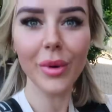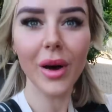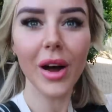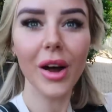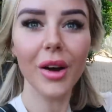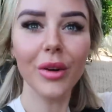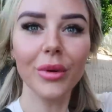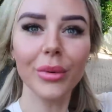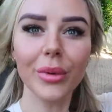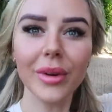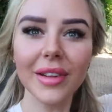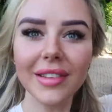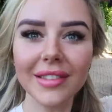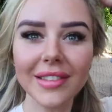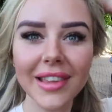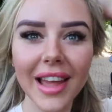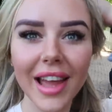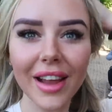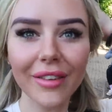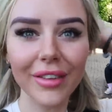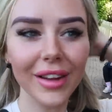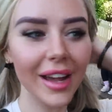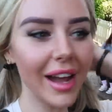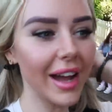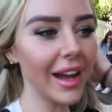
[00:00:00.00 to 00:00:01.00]
Wild Woods
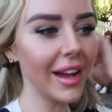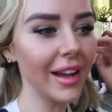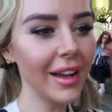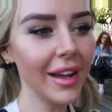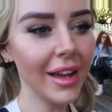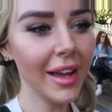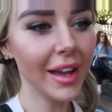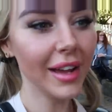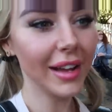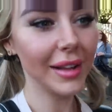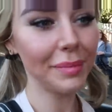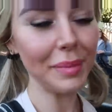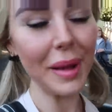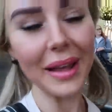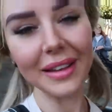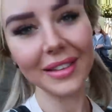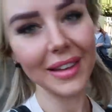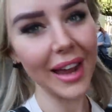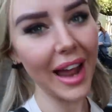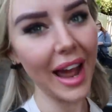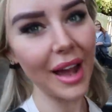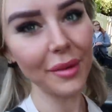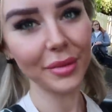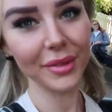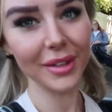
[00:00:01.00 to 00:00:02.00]
area. The place
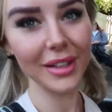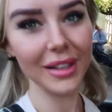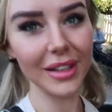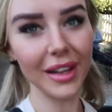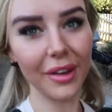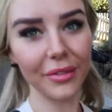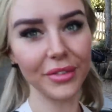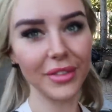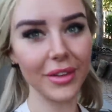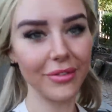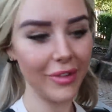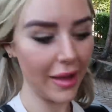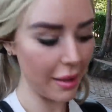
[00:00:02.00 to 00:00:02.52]
we absolutely love, The